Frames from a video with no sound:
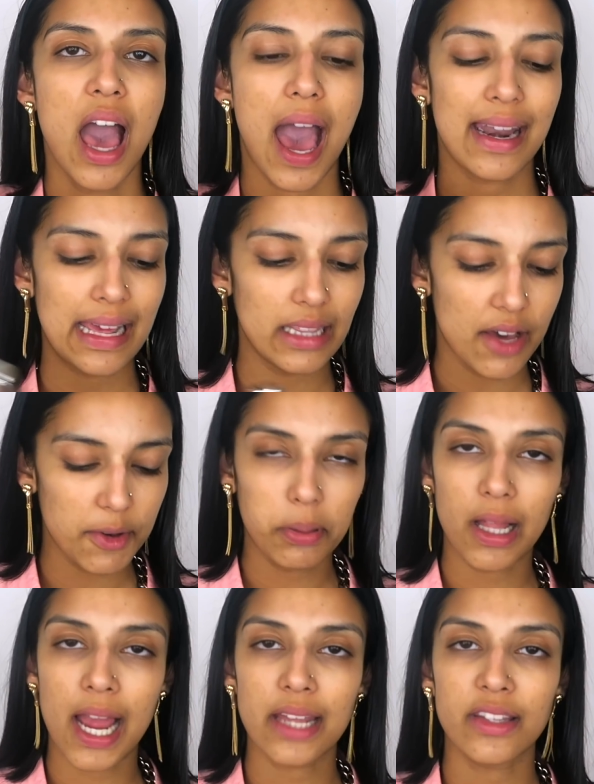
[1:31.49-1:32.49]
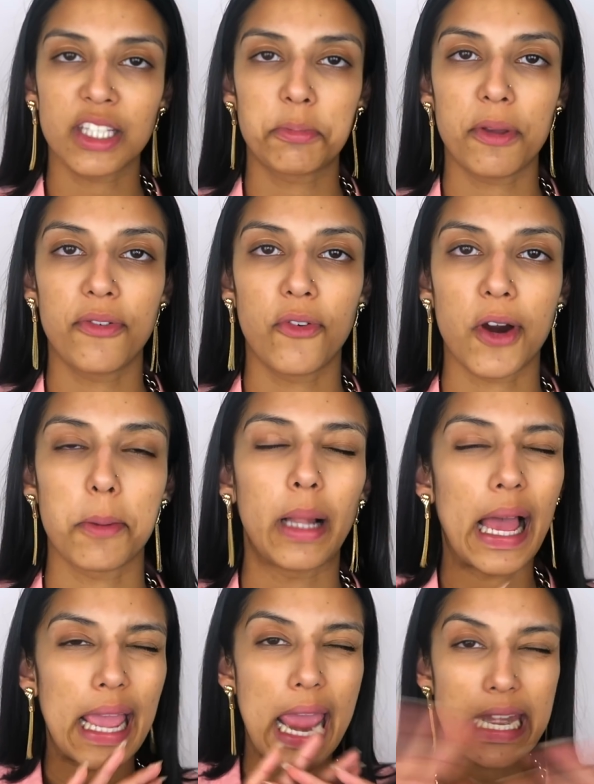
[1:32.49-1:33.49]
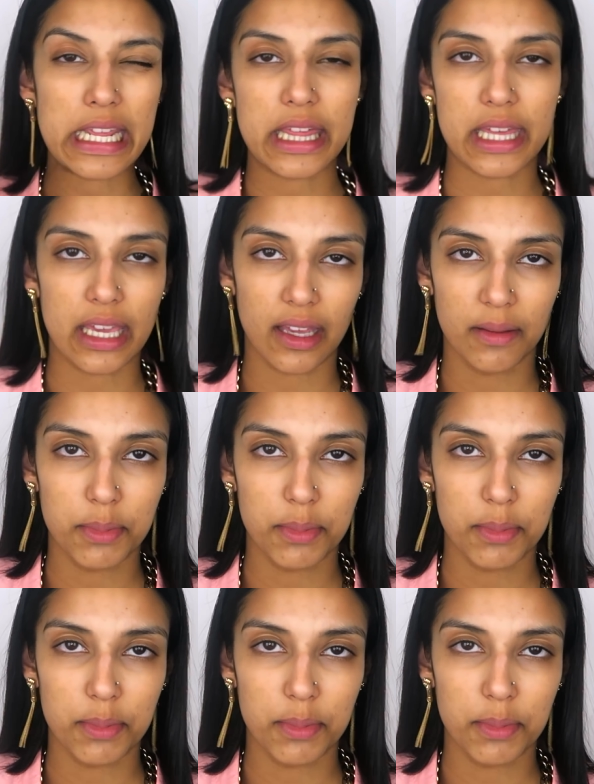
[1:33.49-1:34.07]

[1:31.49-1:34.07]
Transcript: And I love applying this before I apply anything.